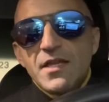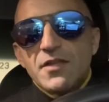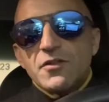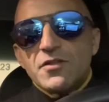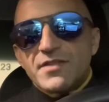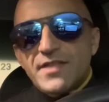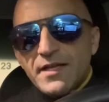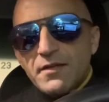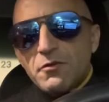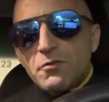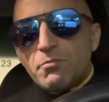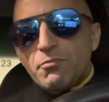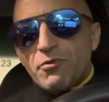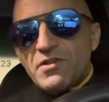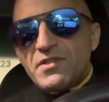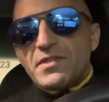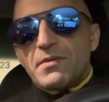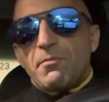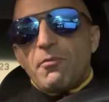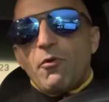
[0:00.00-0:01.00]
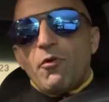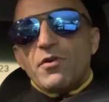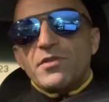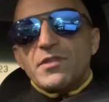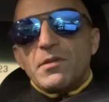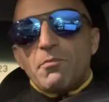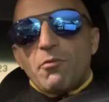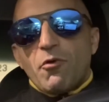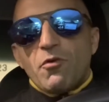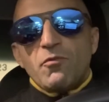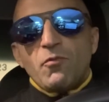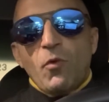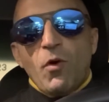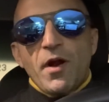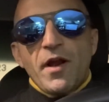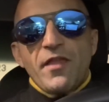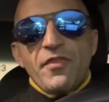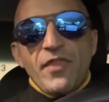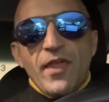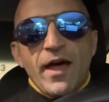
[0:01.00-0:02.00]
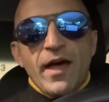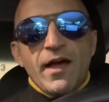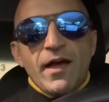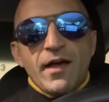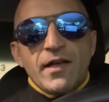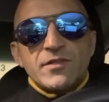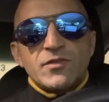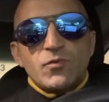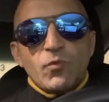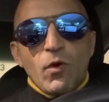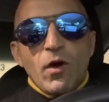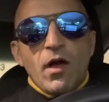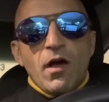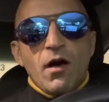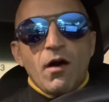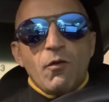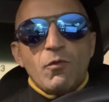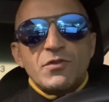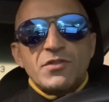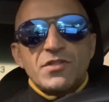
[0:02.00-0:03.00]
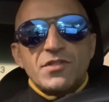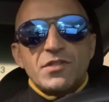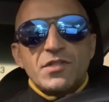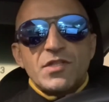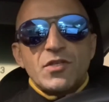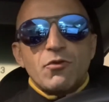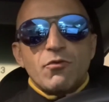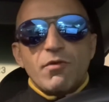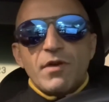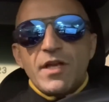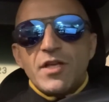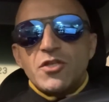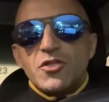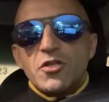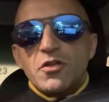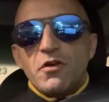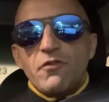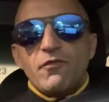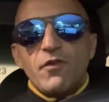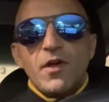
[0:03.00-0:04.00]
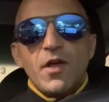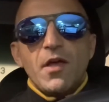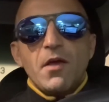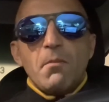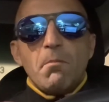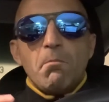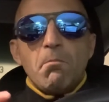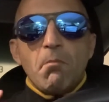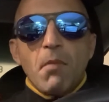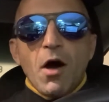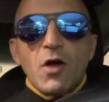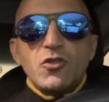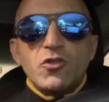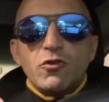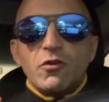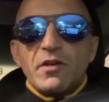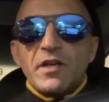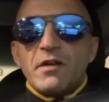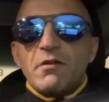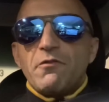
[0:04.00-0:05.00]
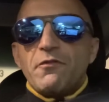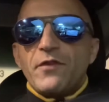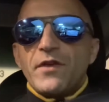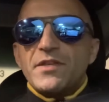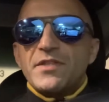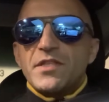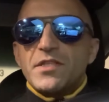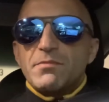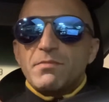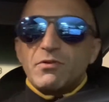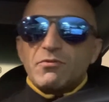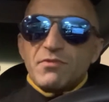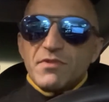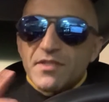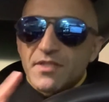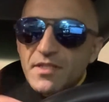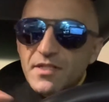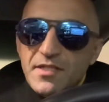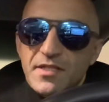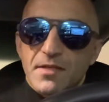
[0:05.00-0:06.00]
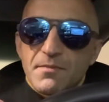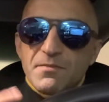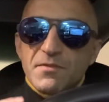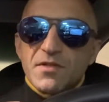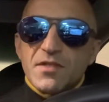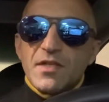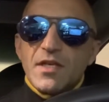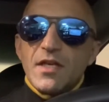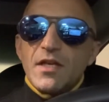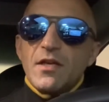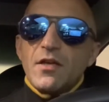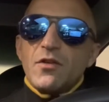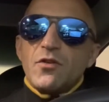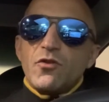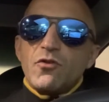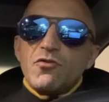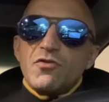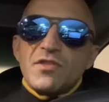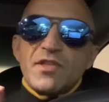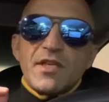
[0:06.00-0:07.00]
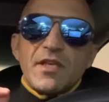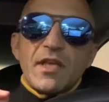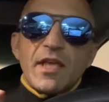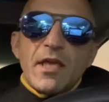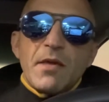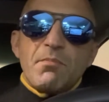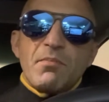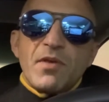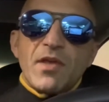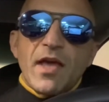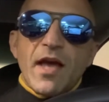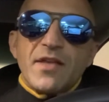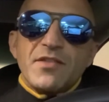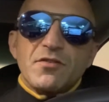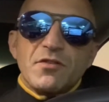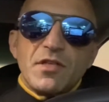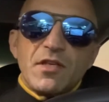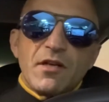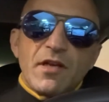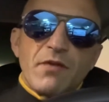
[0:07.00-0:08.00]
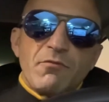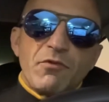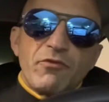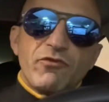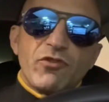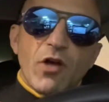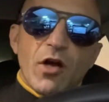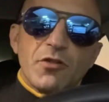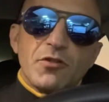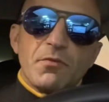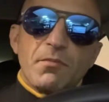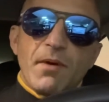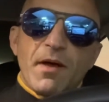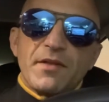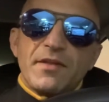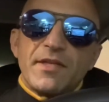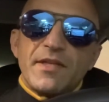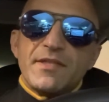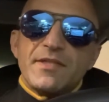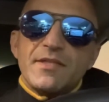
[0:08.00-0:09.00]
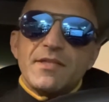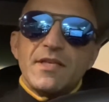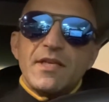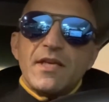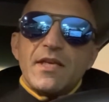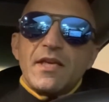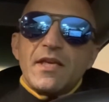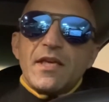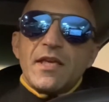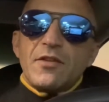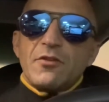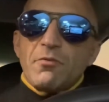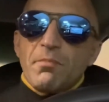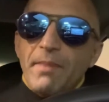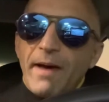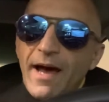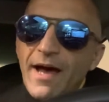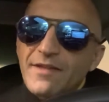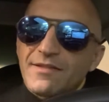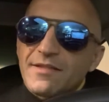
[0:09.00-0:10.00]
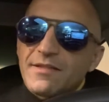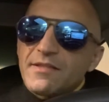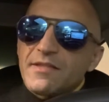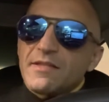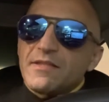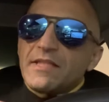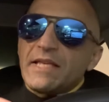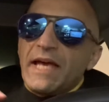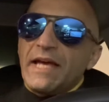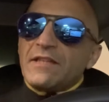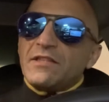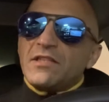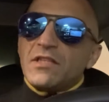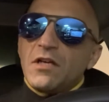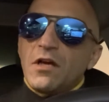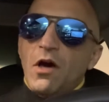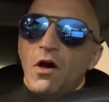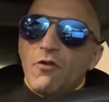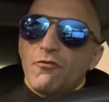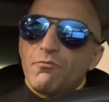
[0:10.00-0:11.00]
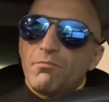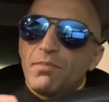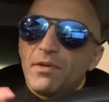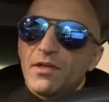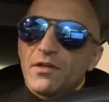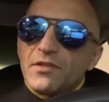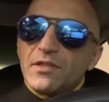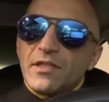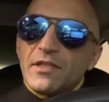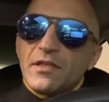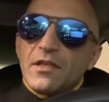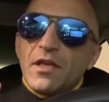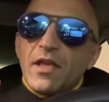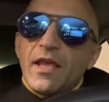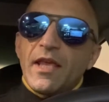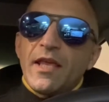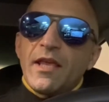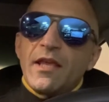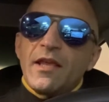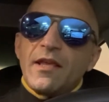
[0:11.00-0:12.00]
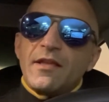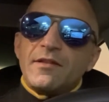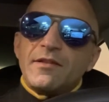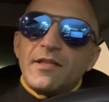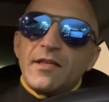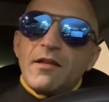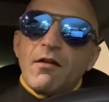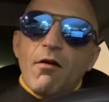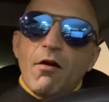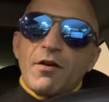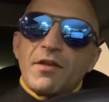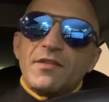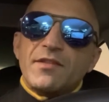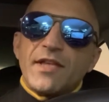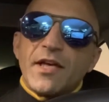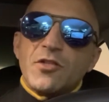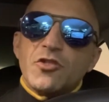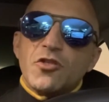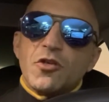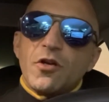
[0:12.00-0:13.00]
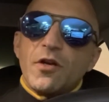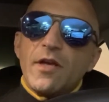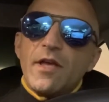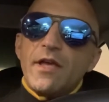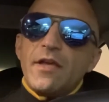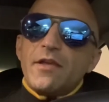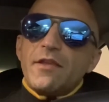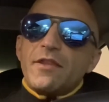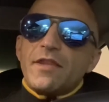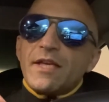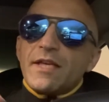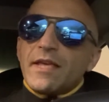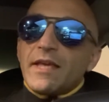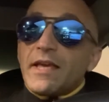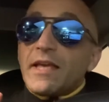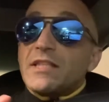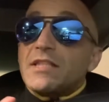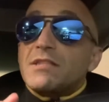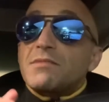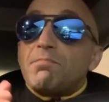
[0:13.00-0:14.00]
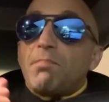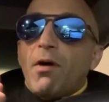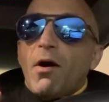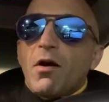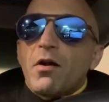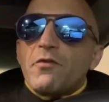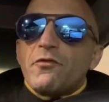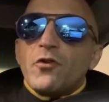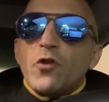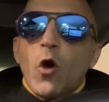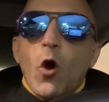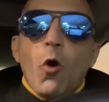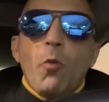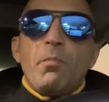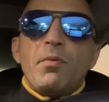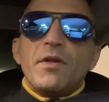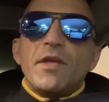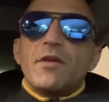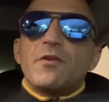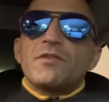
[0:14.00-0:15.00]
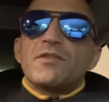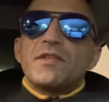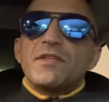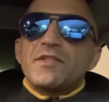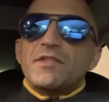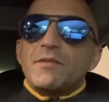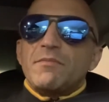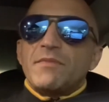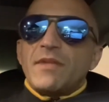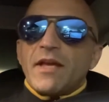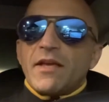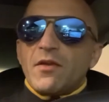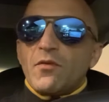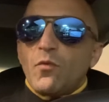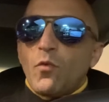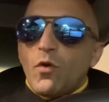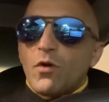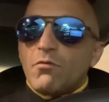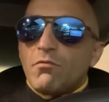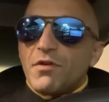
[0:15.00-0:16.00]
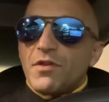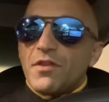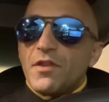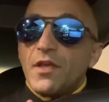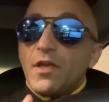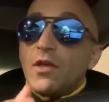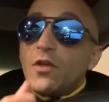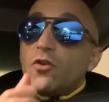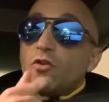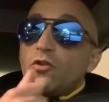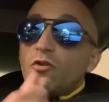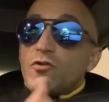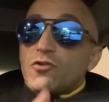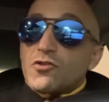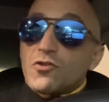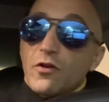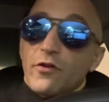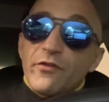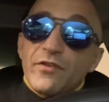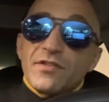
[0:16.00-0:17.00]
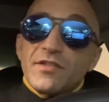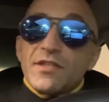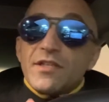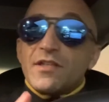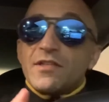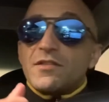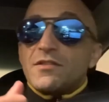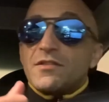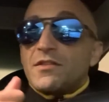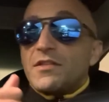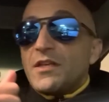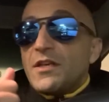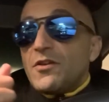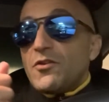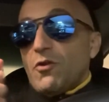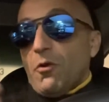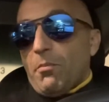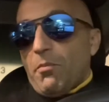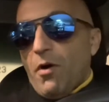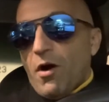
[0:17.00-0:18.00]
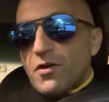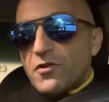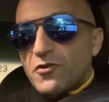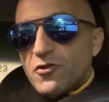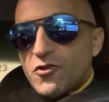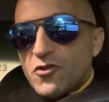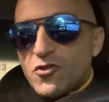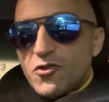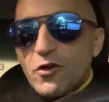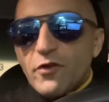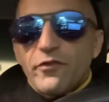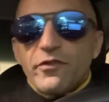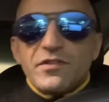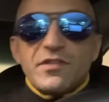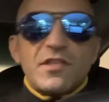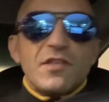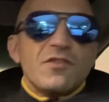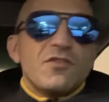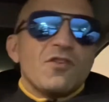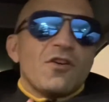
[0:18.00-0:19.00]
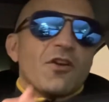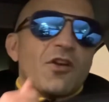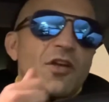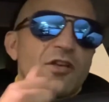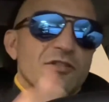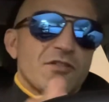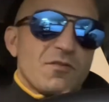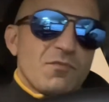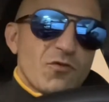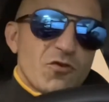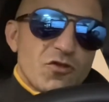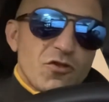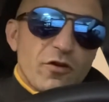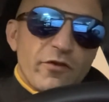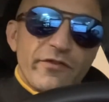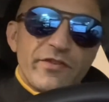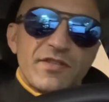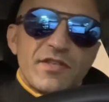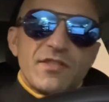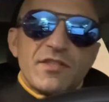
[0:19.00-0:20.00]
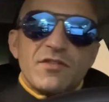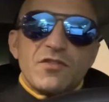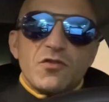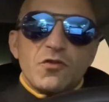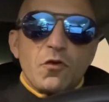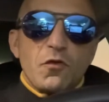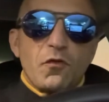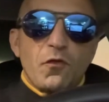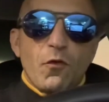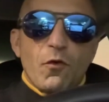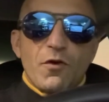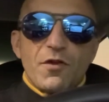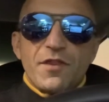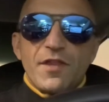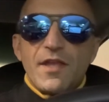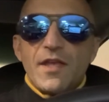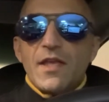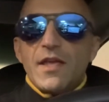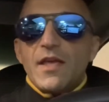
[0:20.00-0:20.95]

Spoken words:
The second principle is an important one as well, which is this creation of modular interfaces between systems using APIs. So here again, we've talked about this in the past. This is the idea of building a data architecture, thinking it's part of an open ecosystem that can work with your services, your partners' services, your customer services, and so forth.